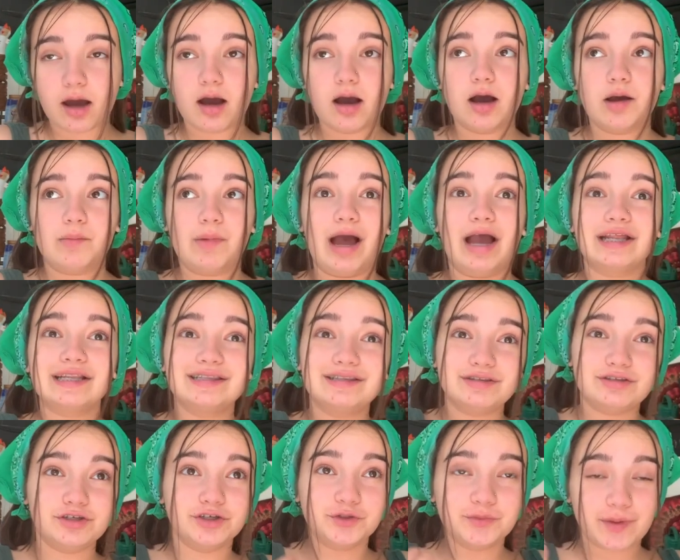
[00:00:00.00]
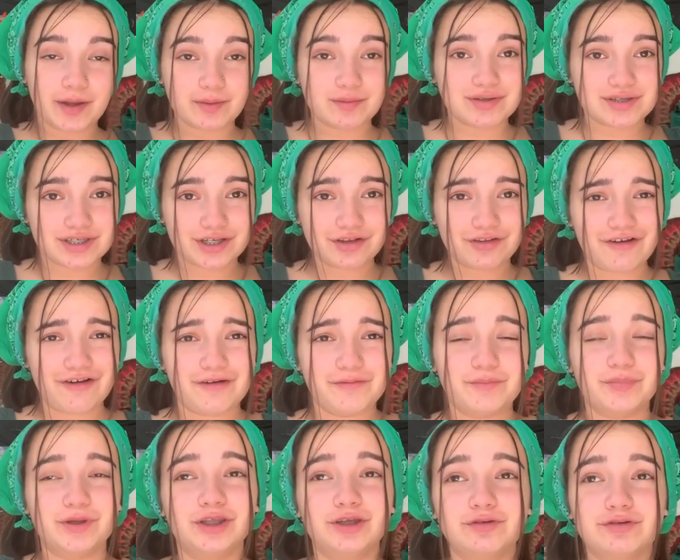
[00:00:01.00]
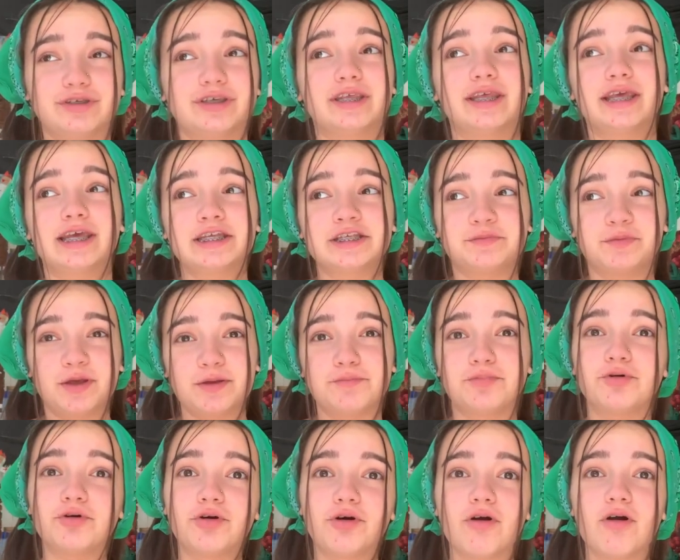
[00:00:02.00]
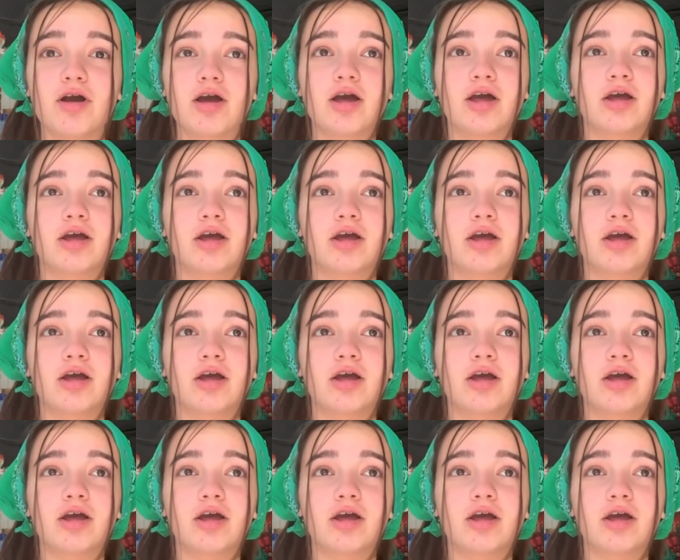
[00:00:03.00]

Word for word: Um, I do babysit a lot, but usually it's people,